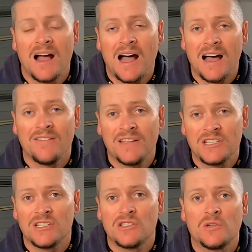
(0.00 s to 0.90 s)
half
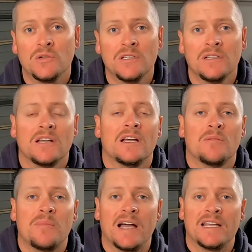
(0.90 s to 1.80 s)
hitches are good,
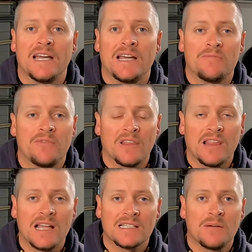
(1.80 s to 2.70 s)
but yeah, for the
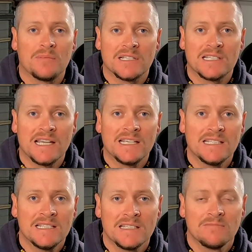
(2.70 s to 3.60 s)
last couple of
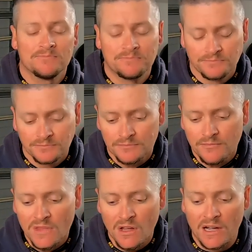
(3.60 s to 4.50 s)
seasons
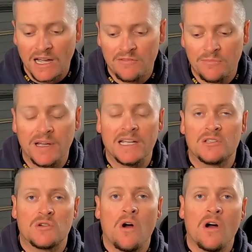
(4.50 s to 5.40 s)
I have been
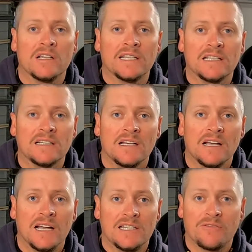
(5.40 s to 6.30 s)
trialing
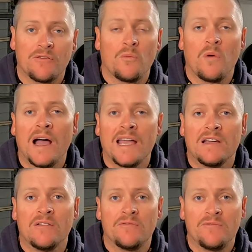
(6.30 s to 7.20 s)
a different
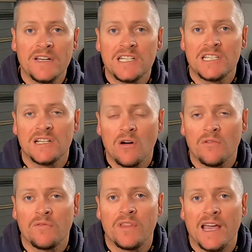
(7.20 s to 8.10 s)
way of finishing
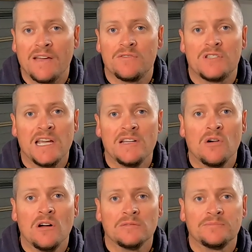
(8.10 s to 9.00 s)
off the FG
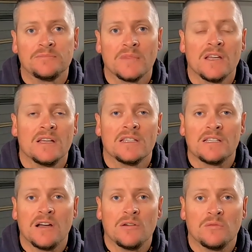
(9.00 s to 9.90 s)
knot.
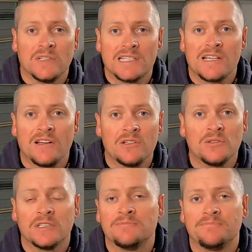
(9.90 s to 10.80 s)
So let's go
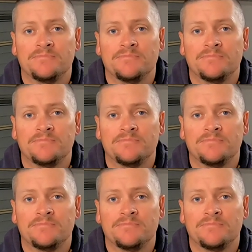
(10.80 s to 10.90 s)
do it.